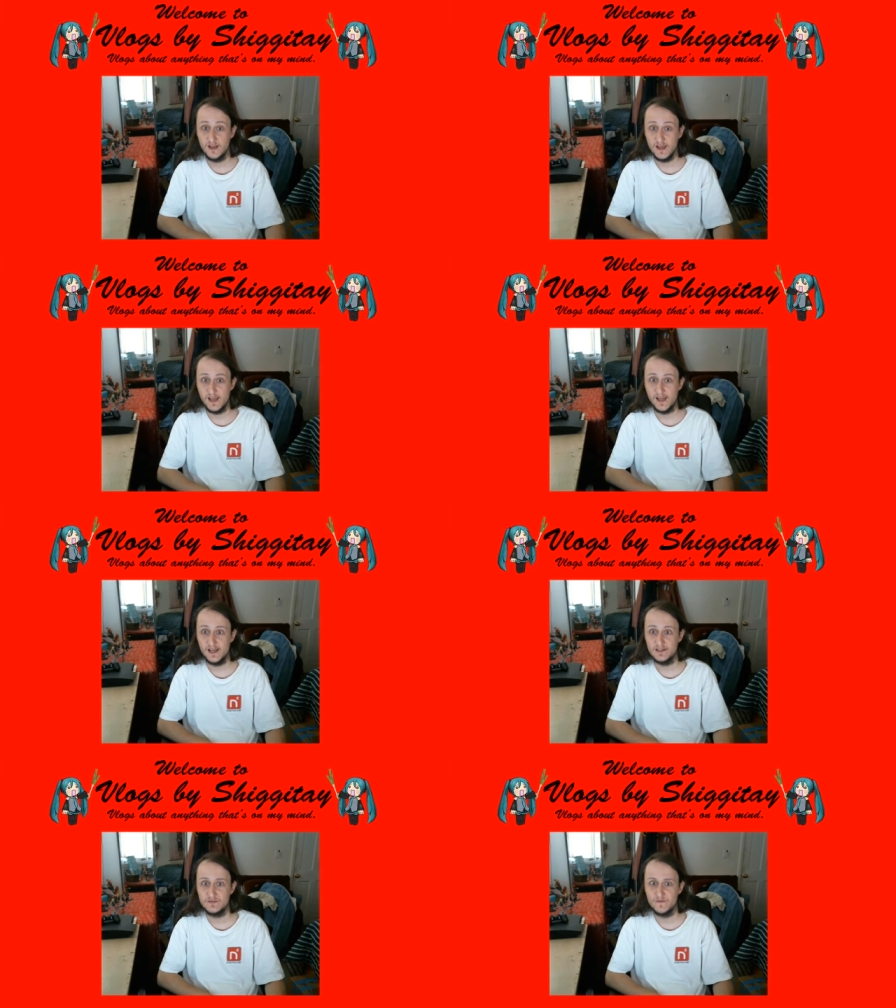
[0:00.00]

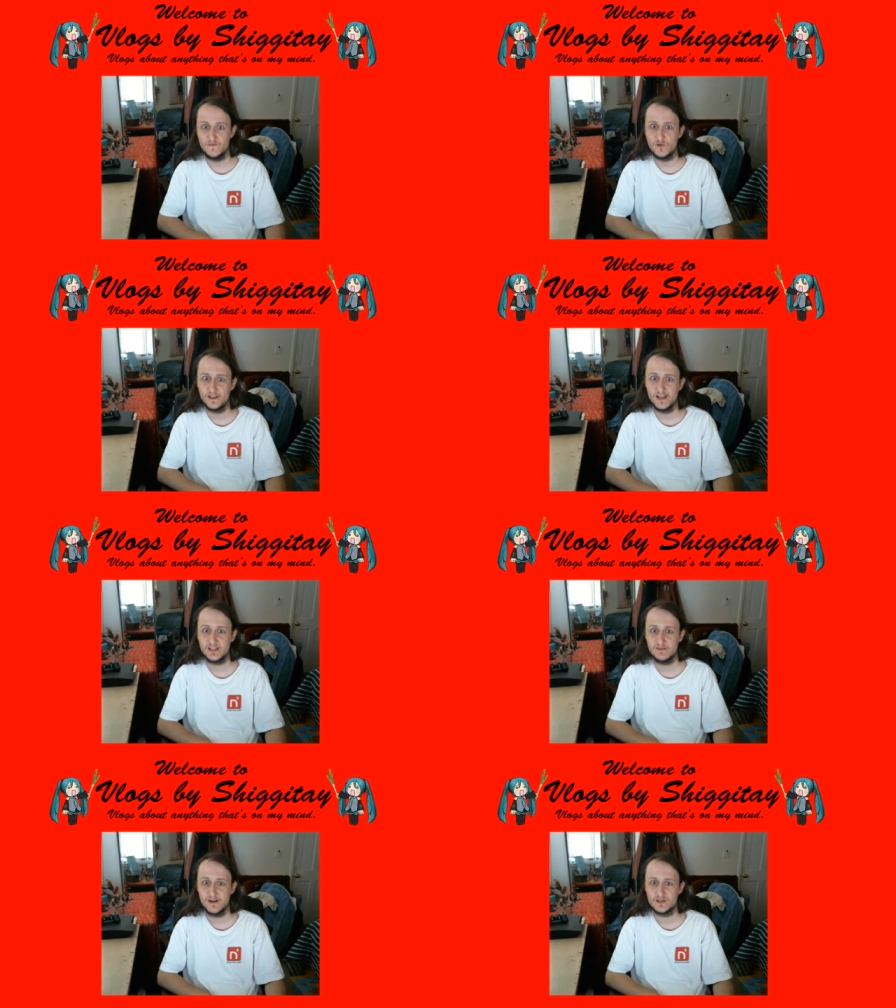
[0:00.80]
and before they get to
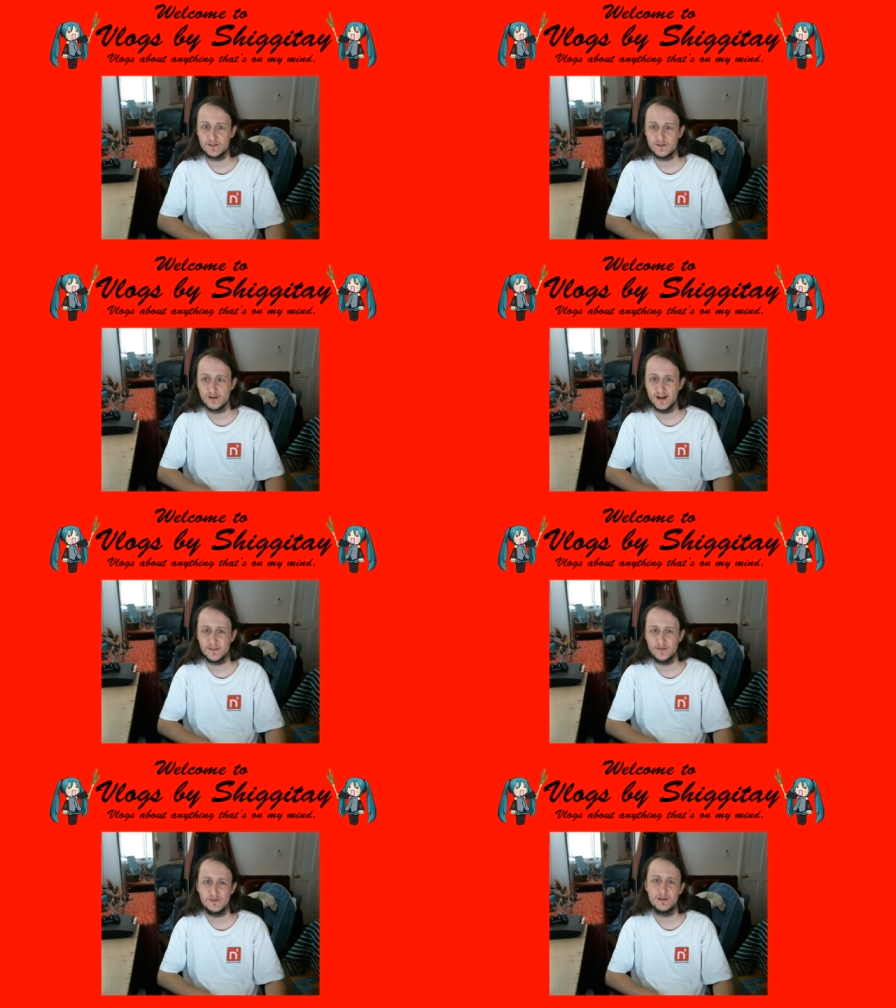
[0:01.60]
the register,
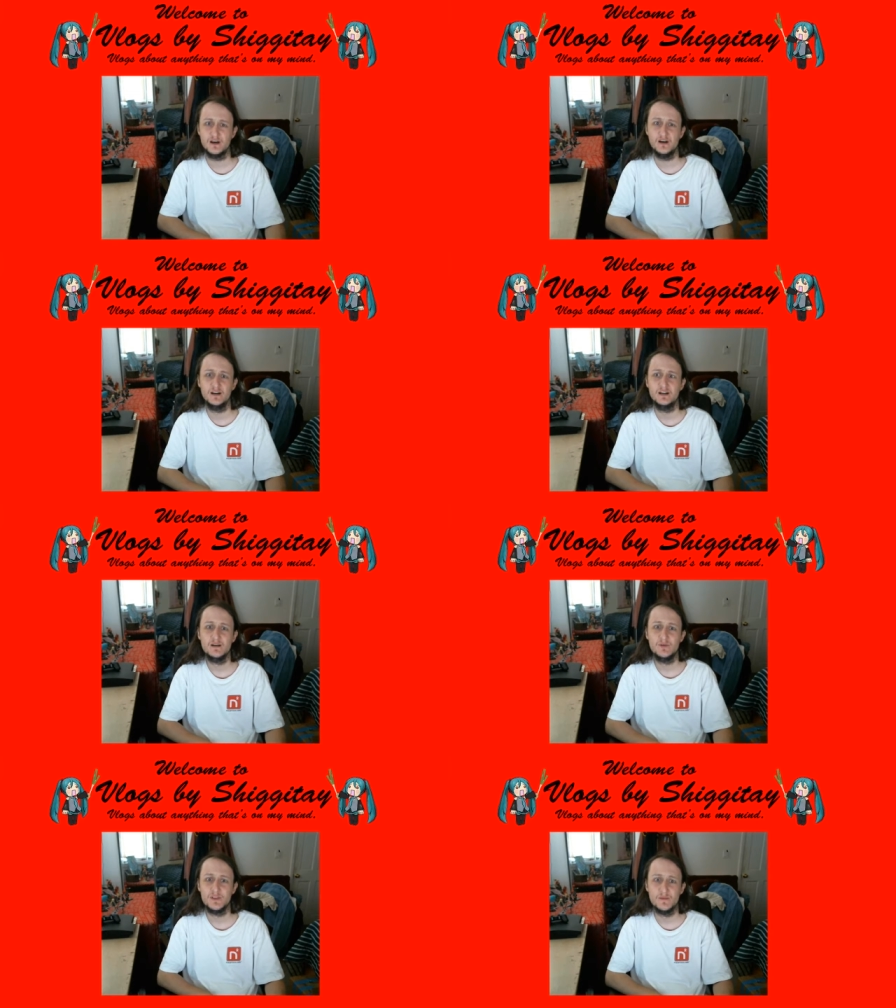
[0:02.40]
either
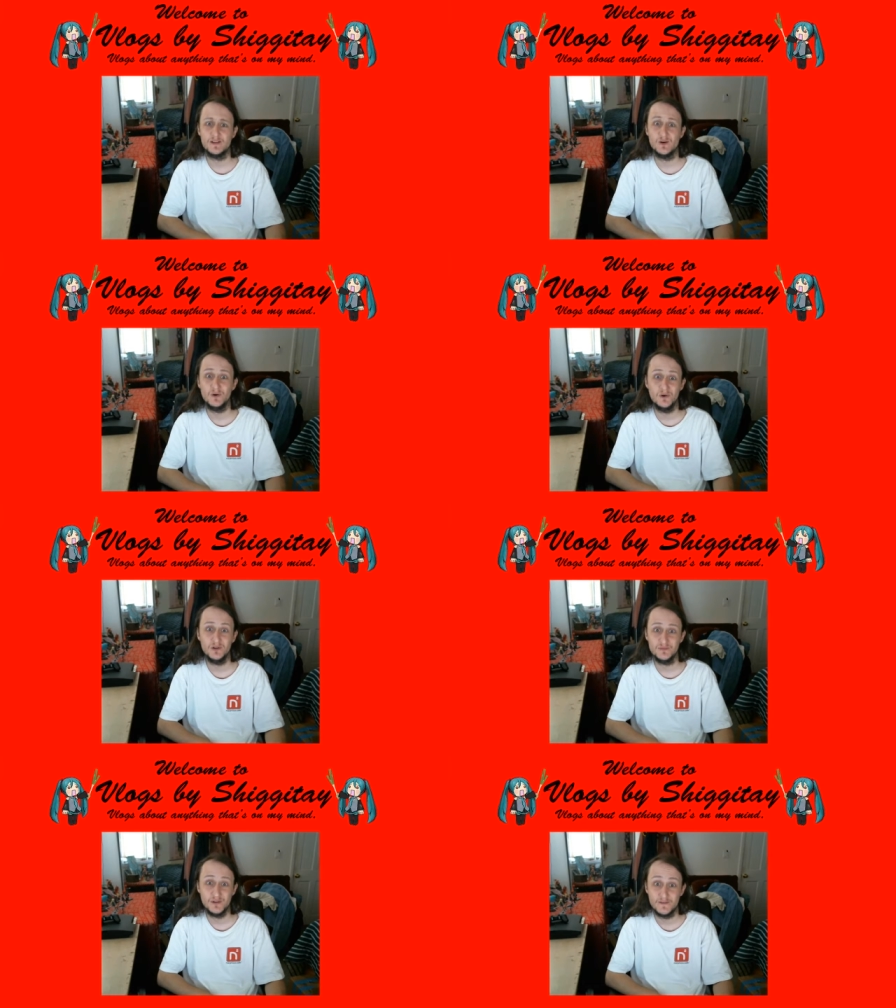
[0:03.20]
put them on
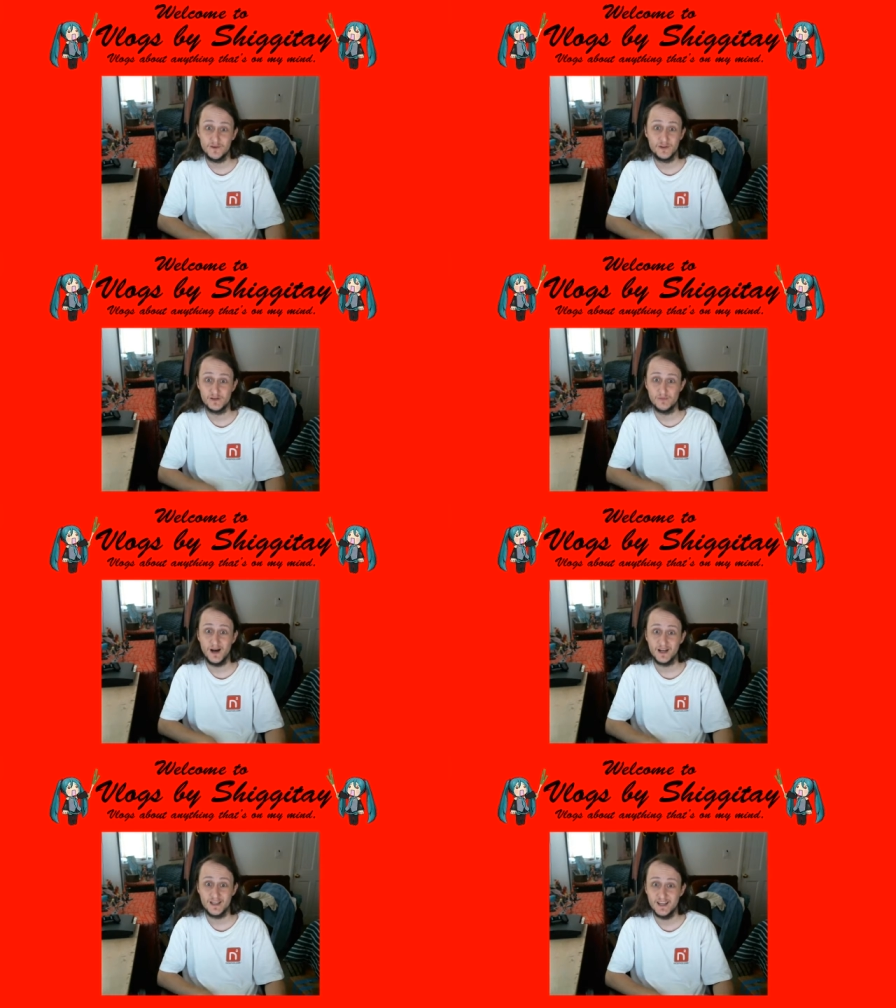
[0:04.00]
hold, put the phone in their
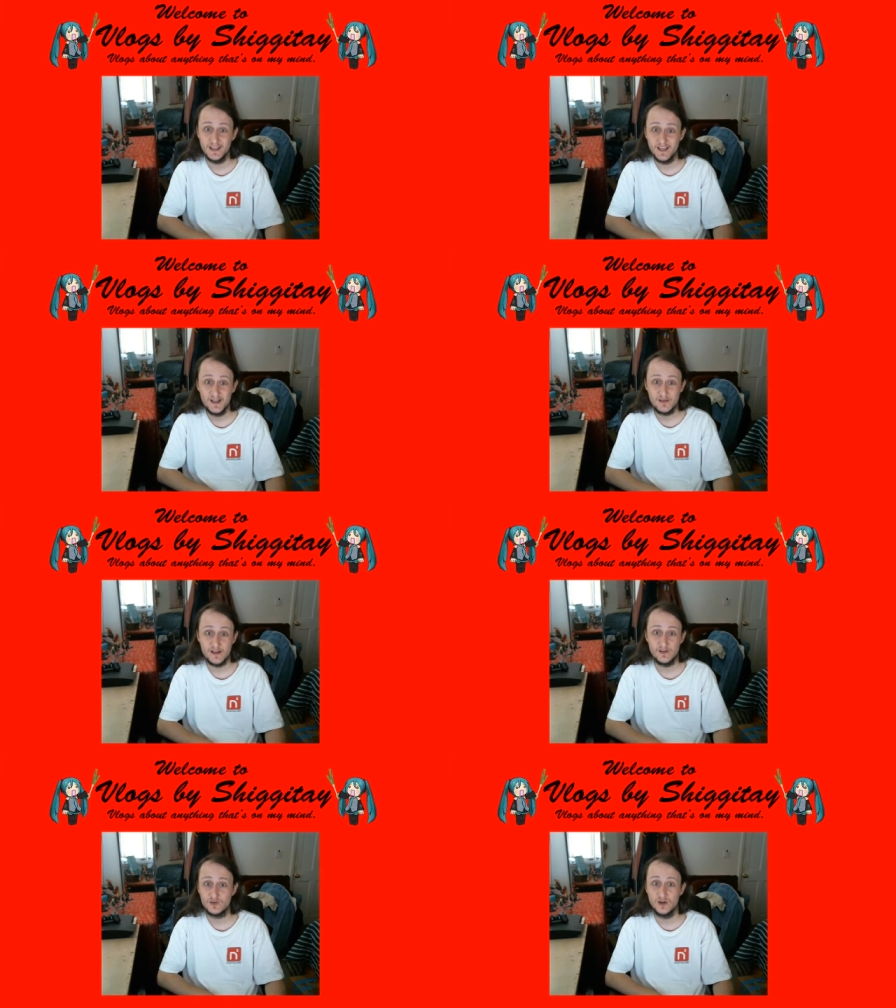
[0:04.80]
pocket, say
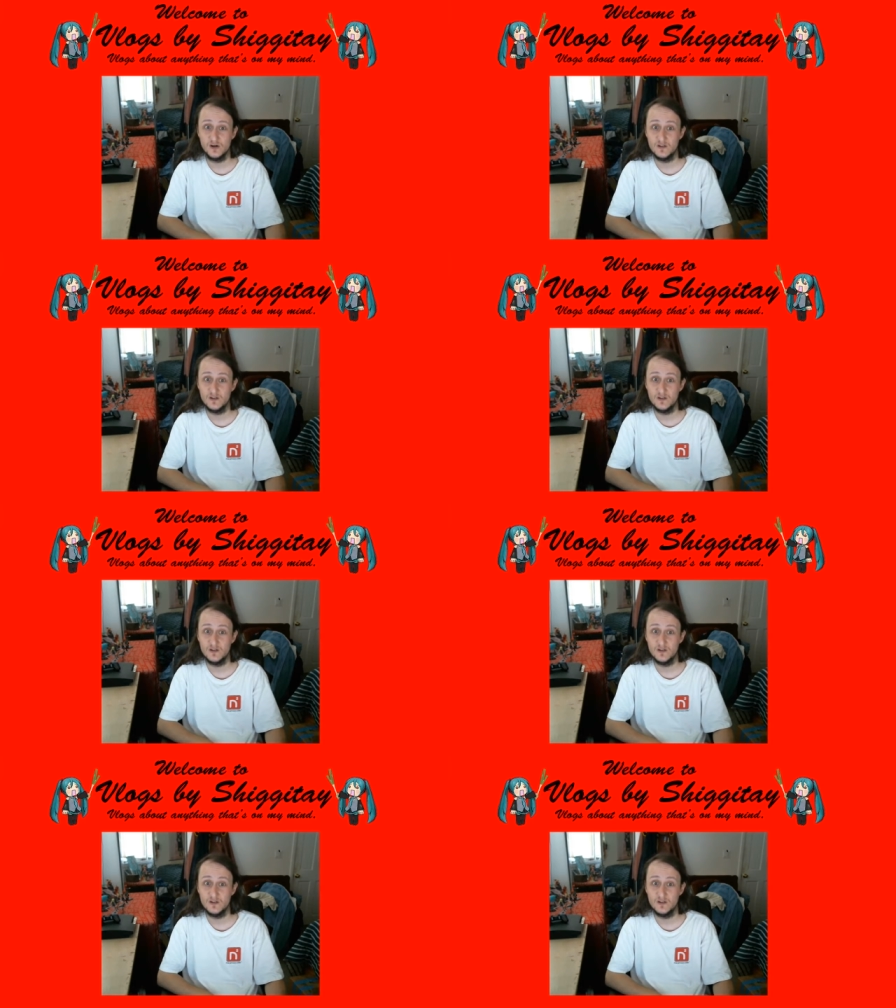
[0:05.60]
they'll call